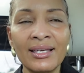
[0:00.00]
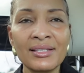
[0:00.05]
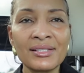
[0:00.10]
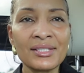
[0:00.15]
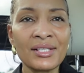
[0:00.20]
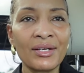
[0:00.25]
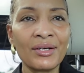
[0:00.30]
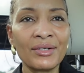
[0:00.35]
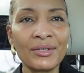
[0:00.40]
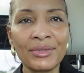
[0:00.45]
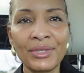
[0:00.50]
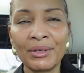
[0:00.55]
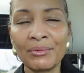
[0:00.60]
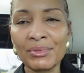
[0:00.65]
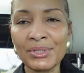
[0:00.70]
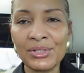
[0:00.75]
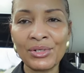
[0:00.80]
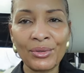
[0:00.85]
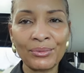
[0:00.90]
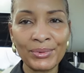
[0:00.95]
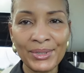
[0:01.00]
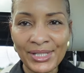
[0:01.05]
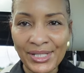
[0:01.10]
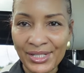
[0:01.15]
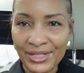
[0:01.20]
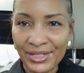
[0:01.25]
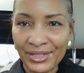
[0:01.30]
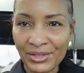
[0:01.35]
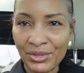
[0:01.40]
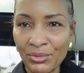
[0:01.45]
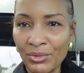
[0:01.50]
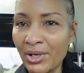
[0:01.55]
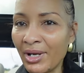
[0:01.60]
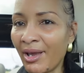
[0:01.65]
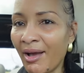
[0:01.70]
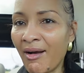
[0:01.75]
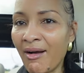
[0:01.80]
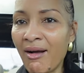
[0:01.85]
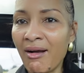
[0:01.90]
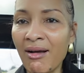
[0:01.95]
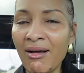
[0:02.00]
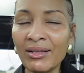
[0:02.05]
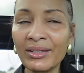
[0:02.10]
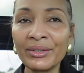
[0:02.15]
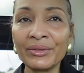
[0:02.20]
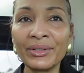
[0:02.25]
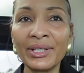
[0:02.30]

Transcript: So there was no reason to do a haul